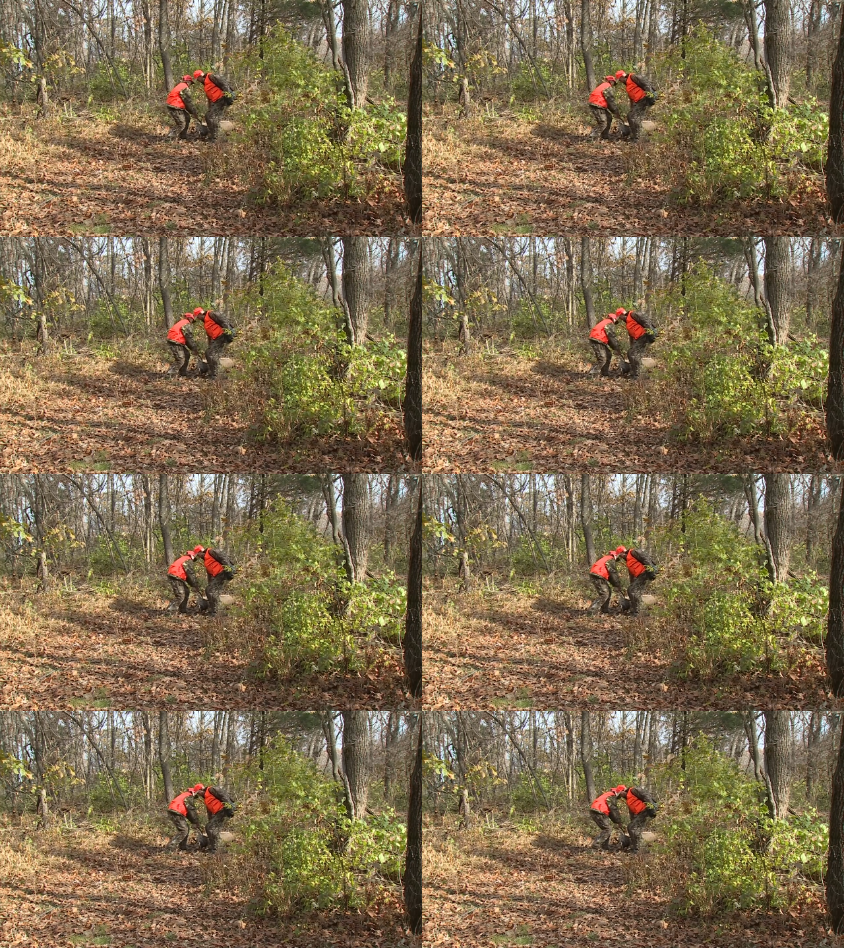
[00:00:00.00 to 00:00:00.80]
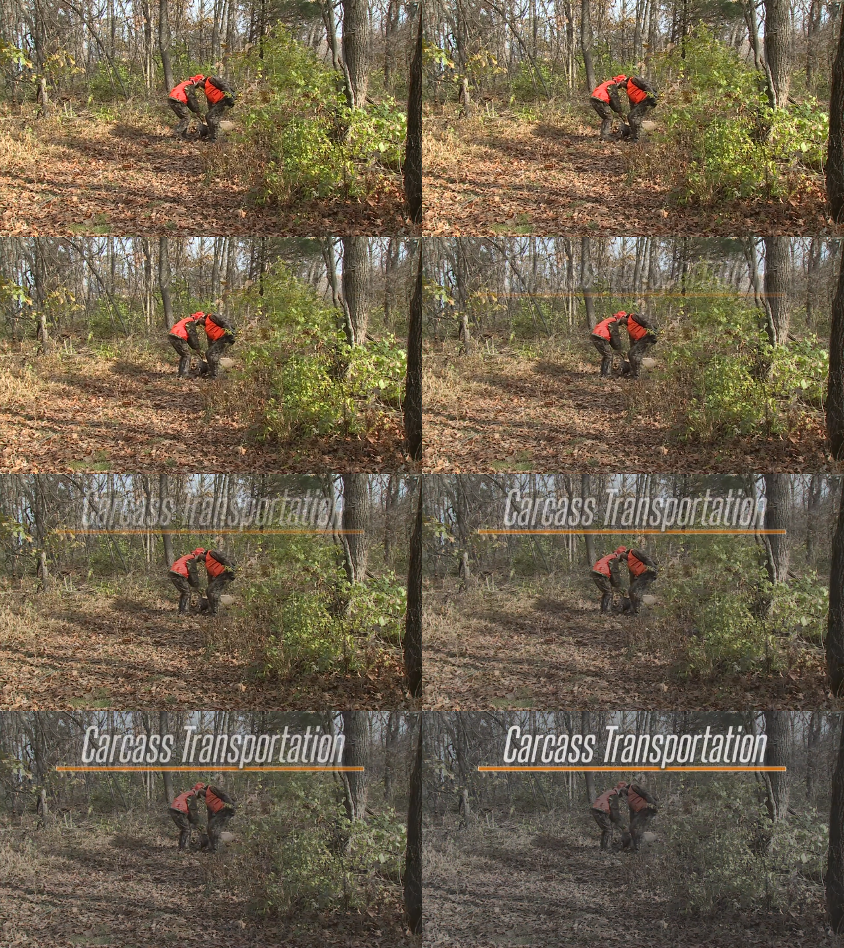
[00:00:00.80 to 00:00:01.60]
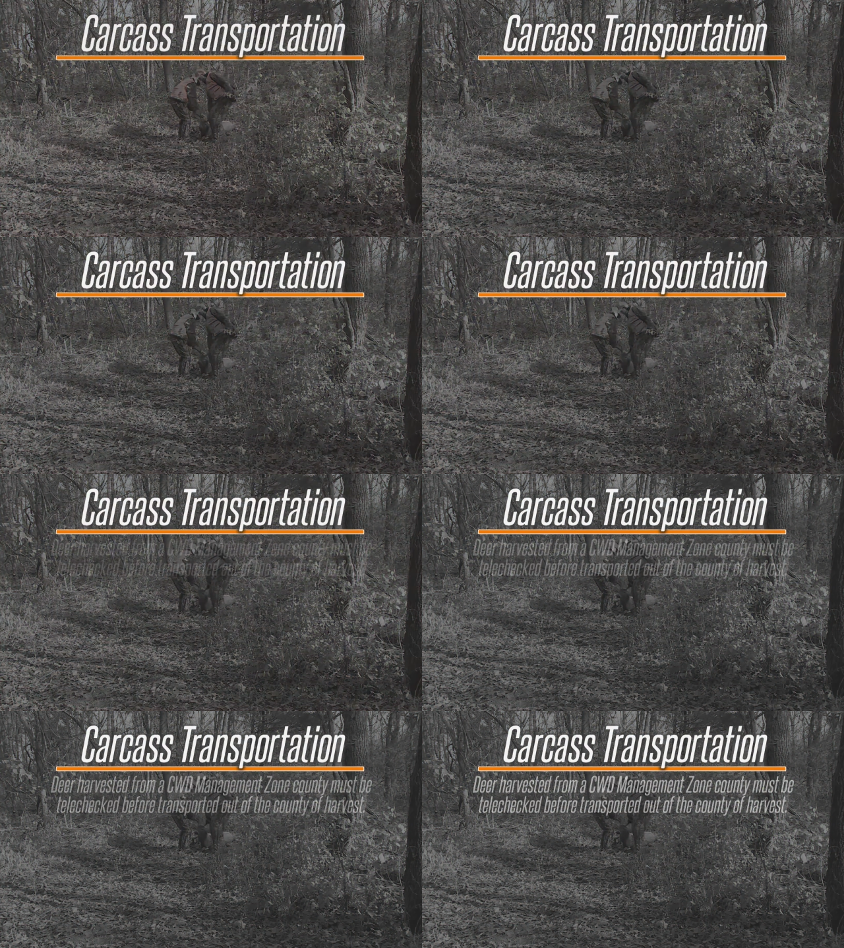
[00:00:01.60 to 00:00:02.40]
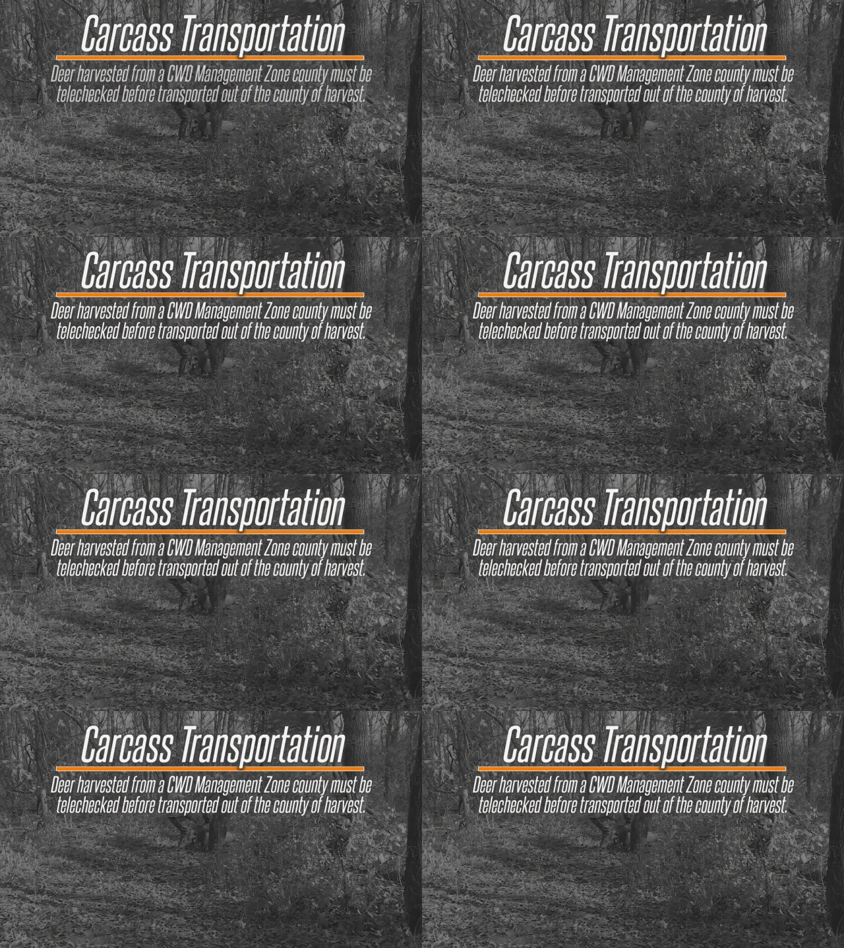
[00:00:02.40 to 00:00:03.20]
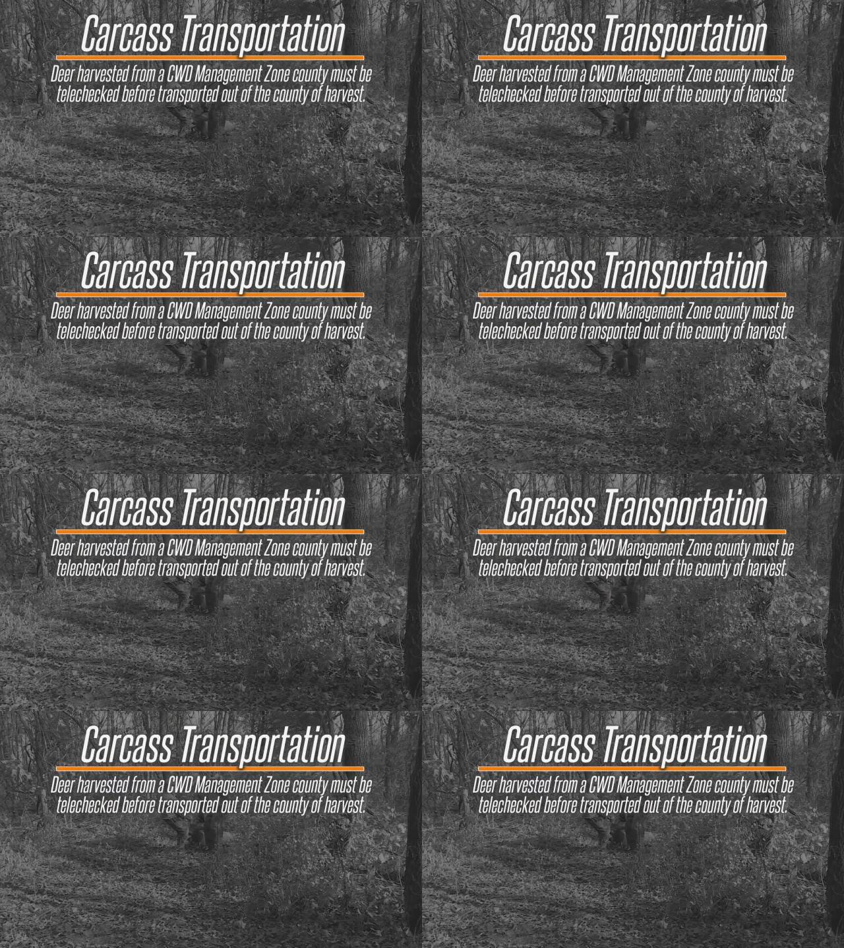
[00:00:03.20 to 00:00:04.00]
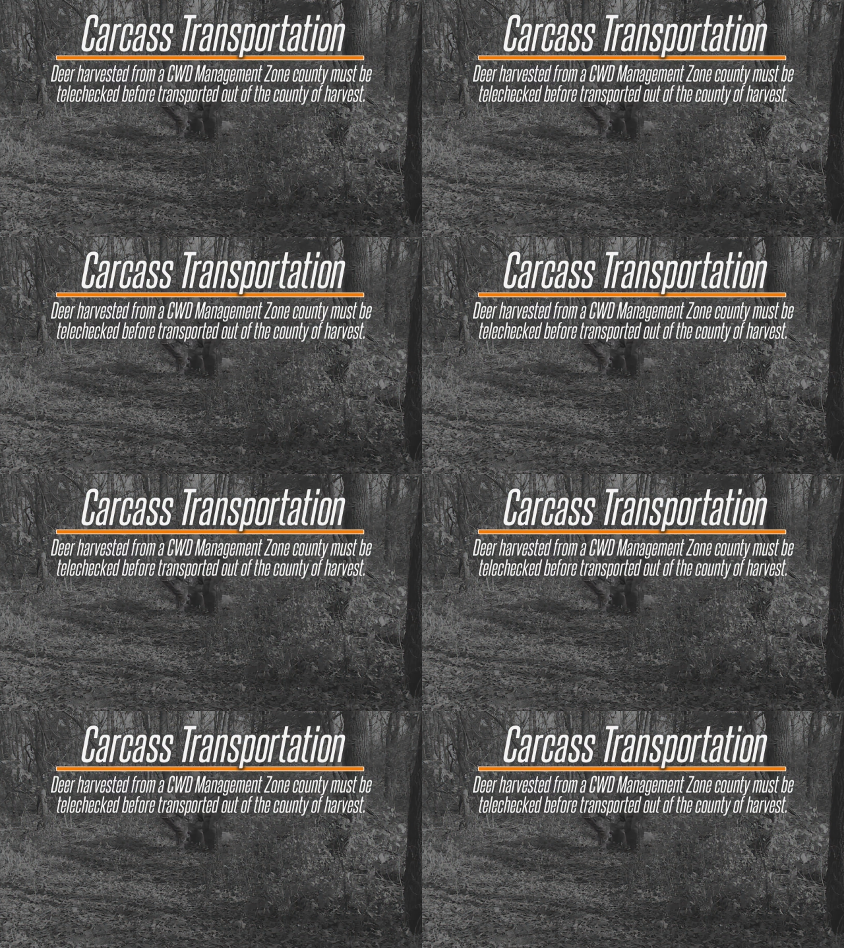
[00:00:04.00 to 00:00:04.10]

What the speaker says: No face is visible, so there are no lips to read.